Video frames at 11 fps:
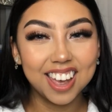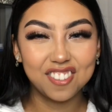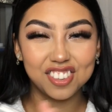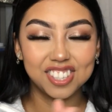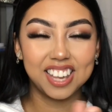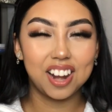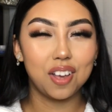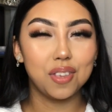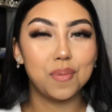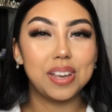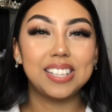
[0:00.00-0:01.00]
If you stayed all the
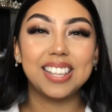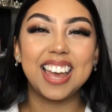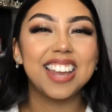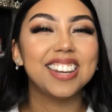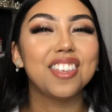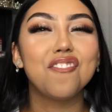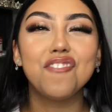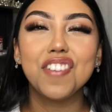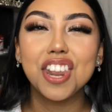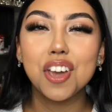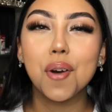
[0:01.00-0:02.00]
way to the end of the
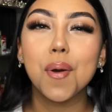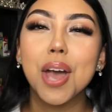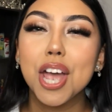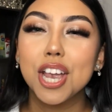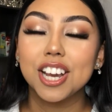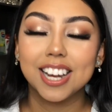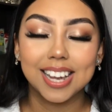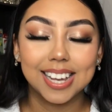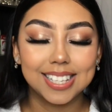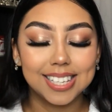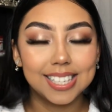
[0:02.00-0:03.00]
video, you're gonna
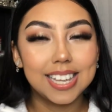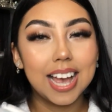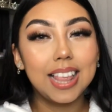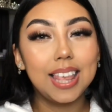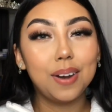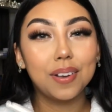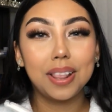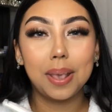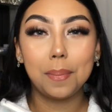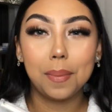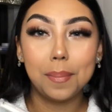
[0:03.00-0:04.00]
get to see a little
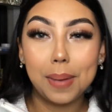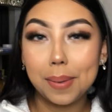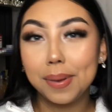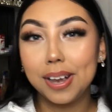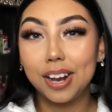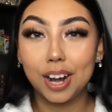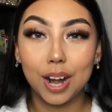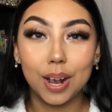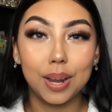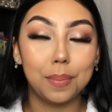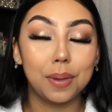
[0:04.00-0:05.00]
clip of baby
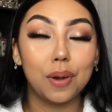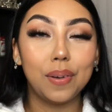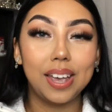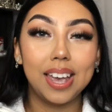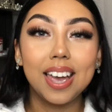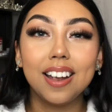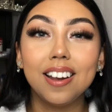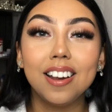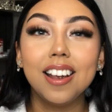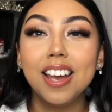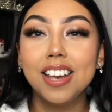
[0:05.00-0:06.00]
girl. Let me go get
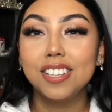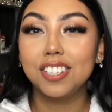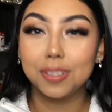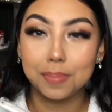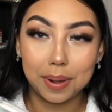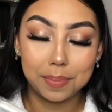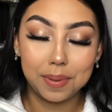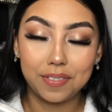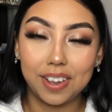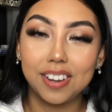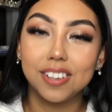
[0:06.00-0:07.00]
her. She's about to be
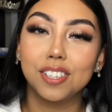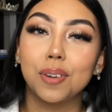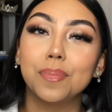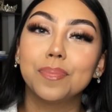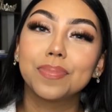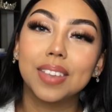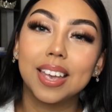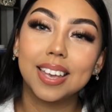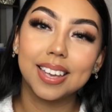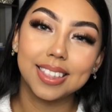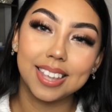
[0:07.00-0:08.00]
fed. So
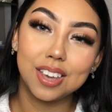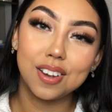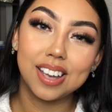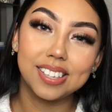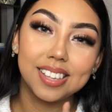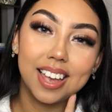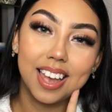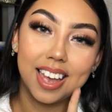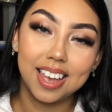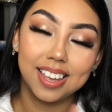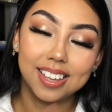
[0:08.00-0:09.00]
thank you guys.
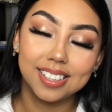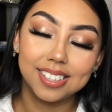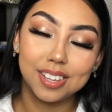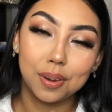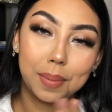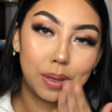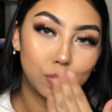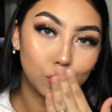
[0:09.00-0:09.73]
See you in a bit.